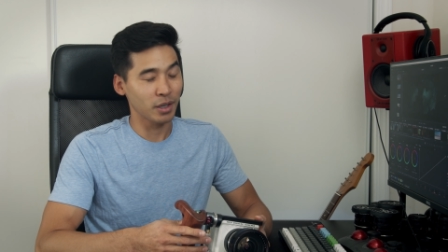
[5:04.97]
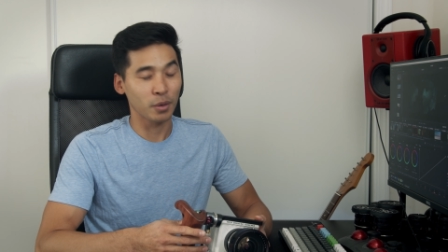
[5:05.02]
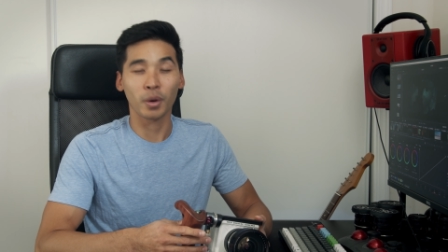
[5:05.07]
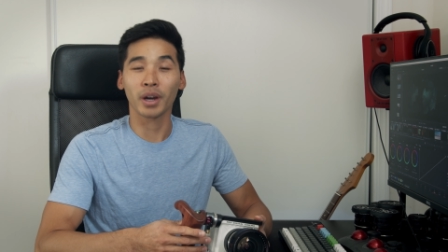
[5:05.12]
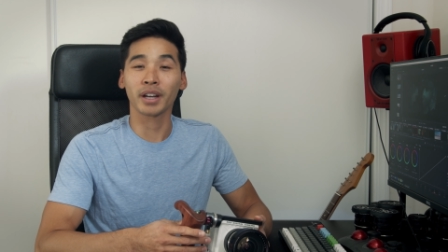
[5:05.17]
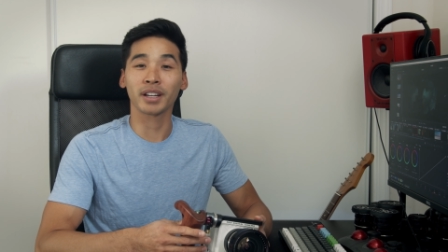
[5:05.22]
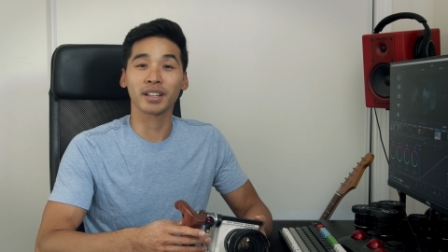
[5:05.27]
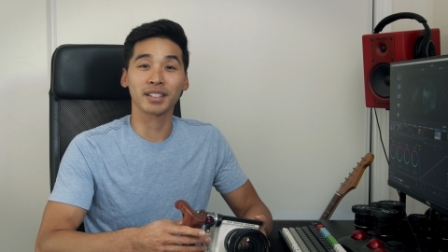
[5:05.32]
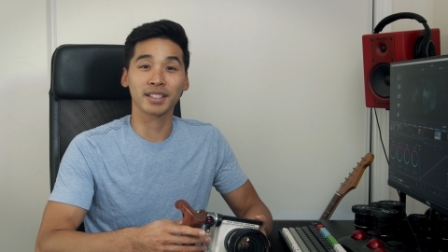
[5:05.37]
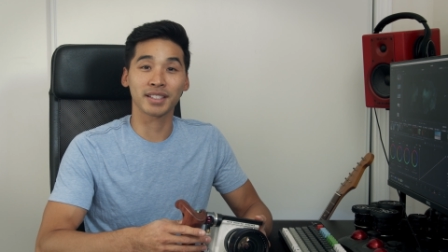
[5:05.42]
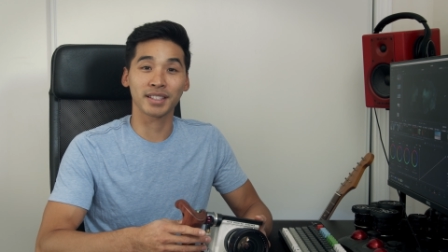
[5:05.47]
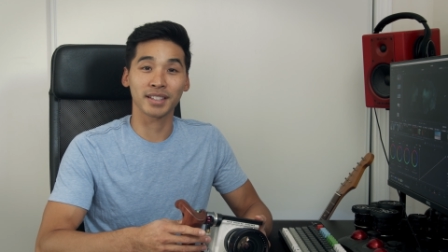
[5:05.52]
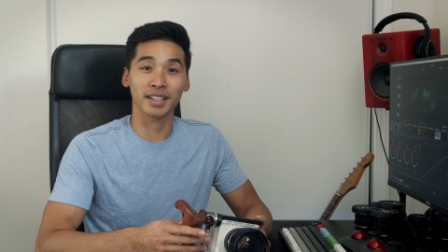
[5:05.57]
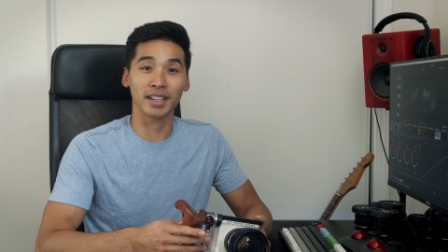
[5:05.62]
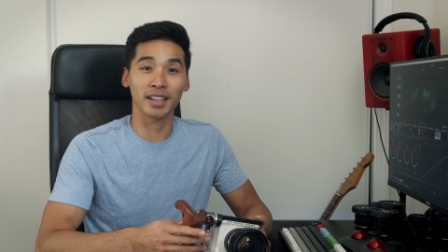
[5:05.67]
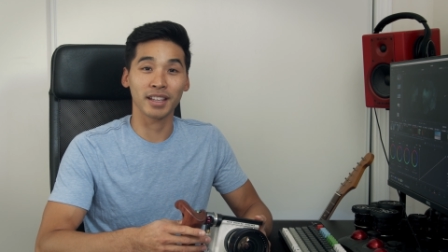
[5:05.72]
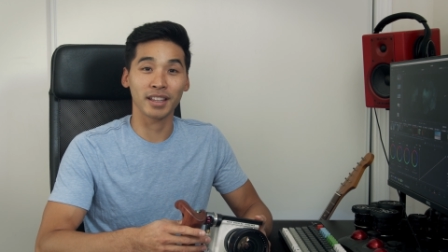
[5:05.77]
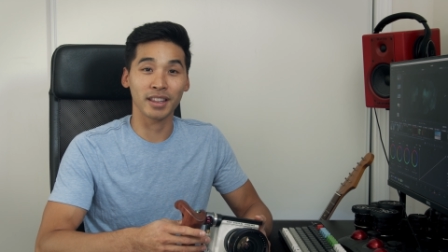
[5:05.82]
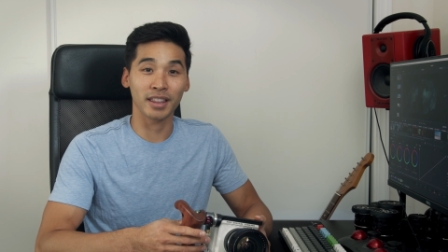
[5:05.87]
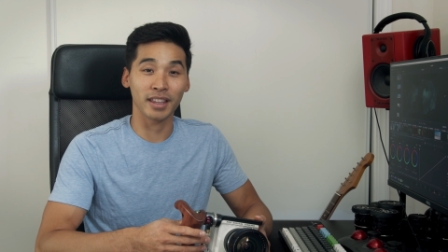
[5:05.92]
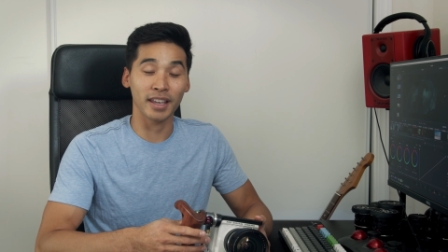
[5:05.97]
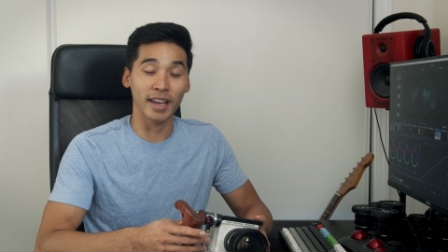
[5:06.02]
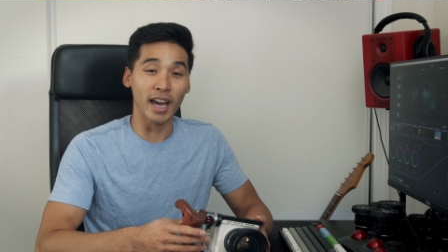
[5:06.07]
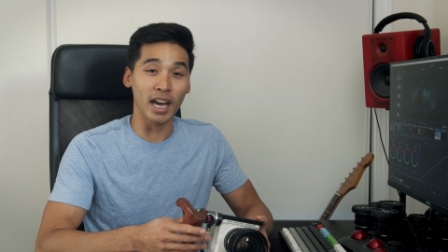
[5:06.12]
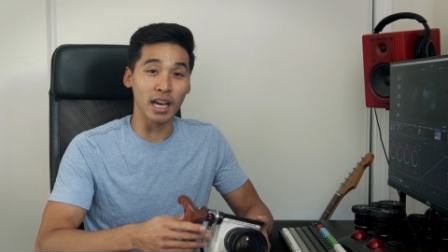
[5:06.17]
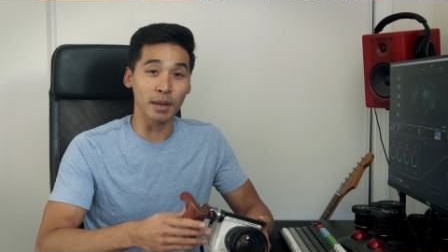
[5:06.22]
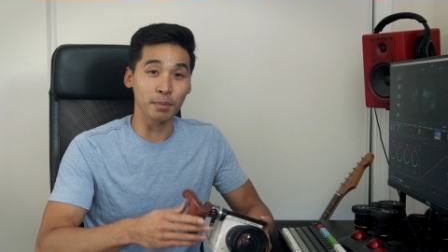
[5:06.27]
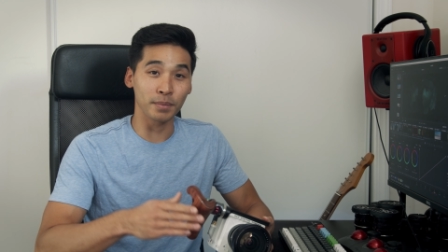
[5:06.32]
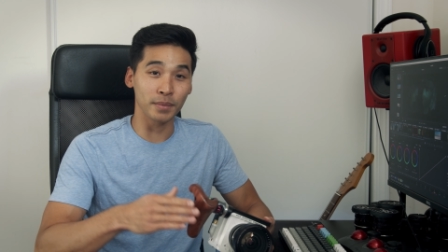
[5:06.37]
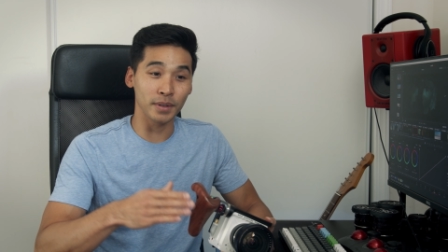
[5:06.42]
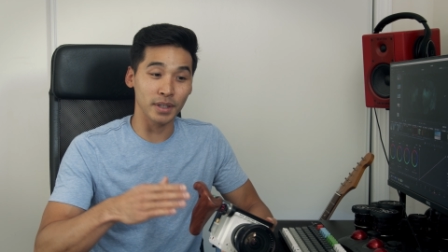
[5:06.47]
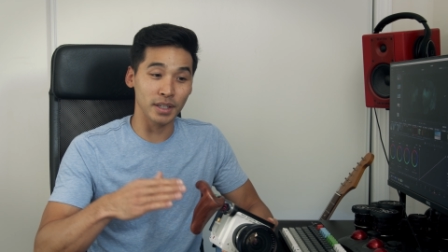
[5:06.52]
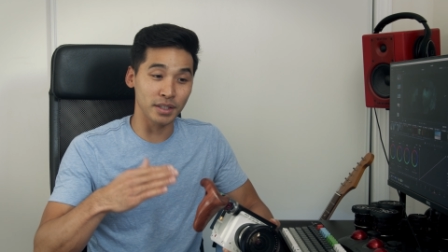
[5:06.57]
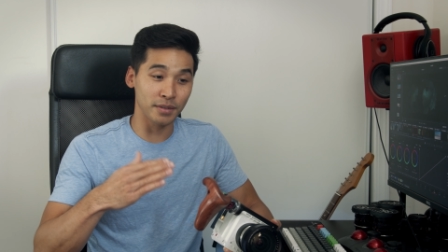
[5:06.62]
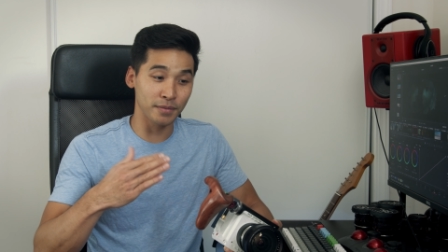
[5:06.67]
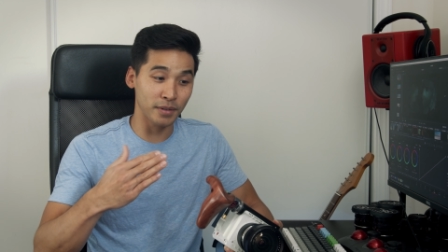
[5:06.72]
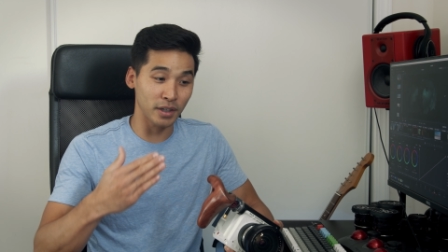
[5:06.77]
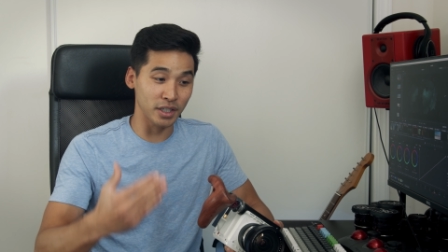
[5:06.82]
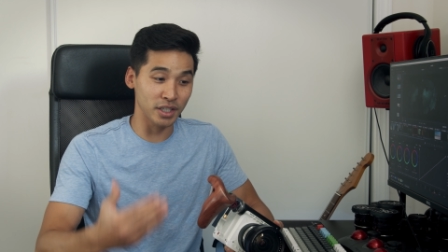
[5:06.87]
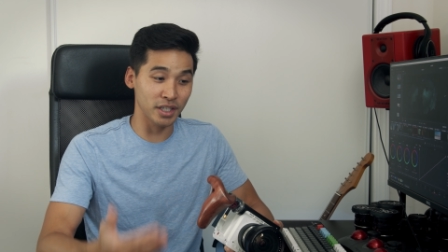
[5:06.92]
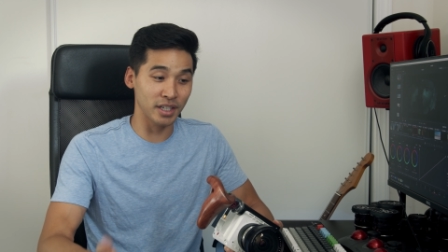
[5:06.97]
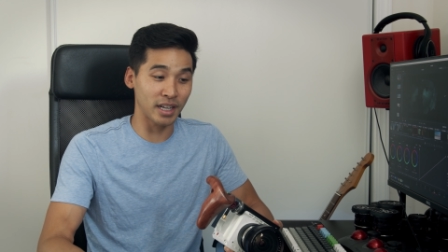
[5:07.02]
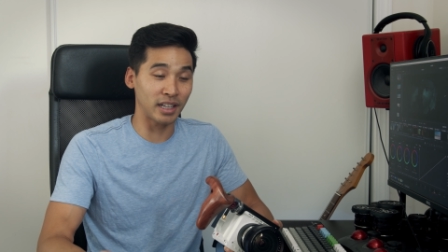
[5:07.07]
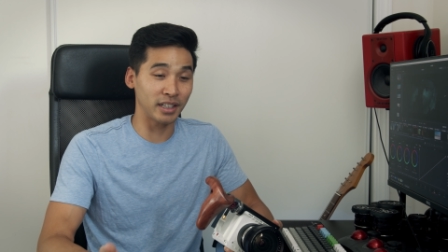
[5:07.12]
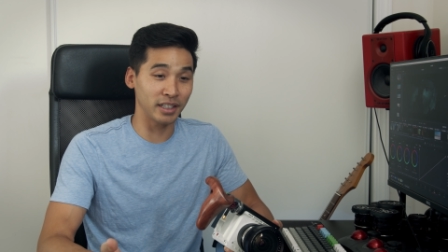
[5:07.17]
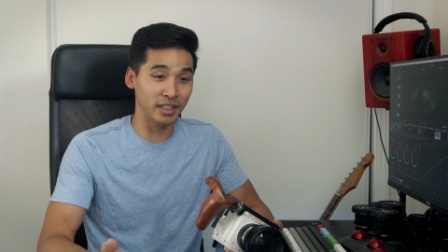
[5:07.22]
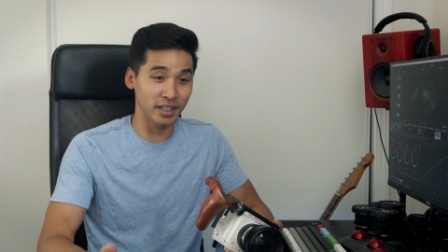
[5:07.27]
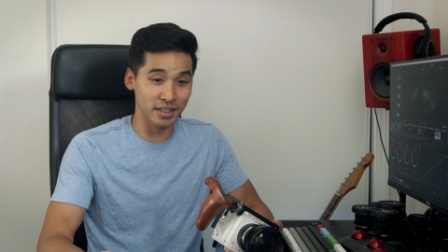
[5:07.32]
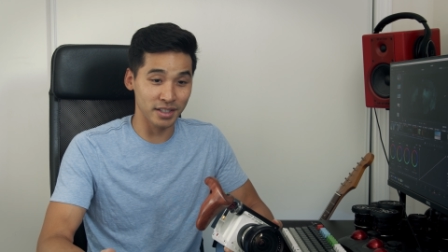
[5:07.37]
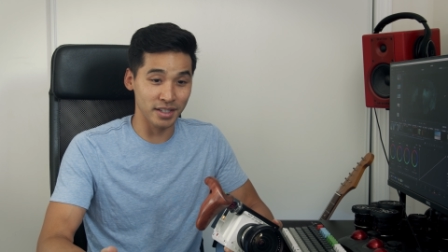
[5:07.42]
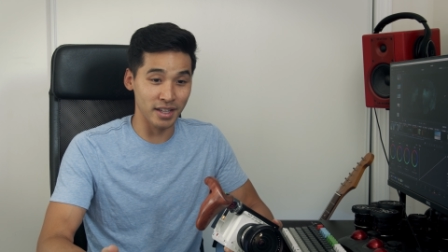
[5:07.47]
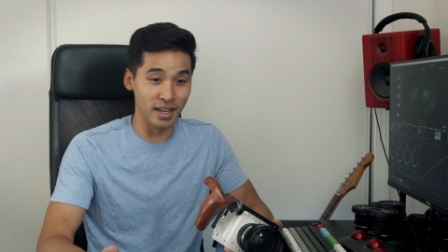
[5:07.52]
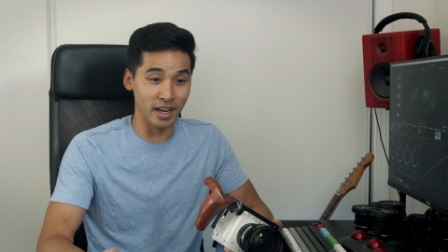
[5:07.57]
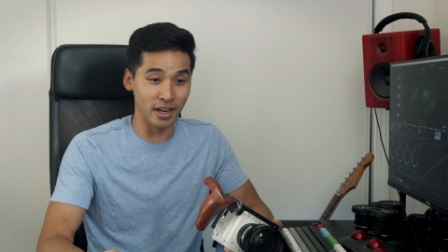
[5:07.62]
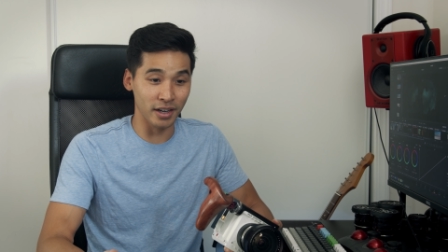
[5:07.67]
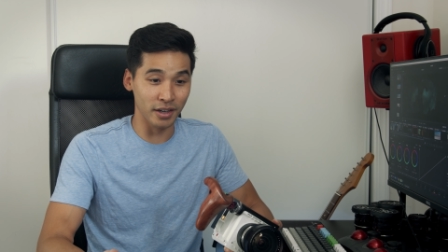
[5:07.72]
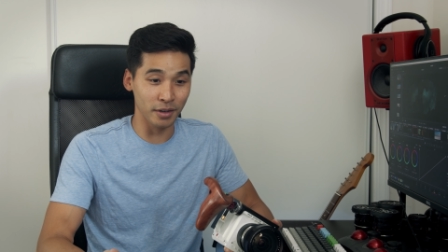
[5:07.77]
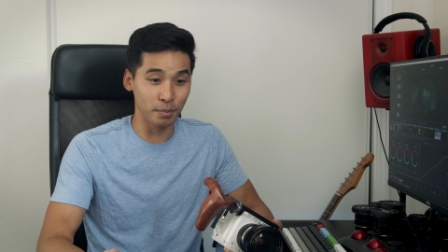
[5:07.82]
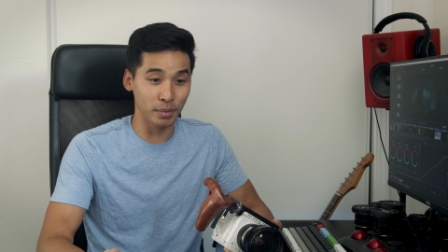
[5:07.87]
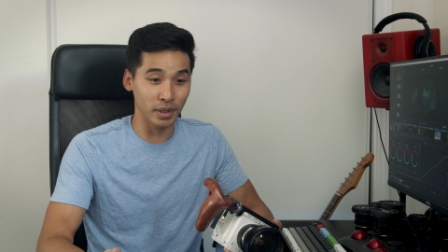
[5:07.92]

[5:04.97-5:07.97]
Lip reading: quite honestly, the app, its functionality is there,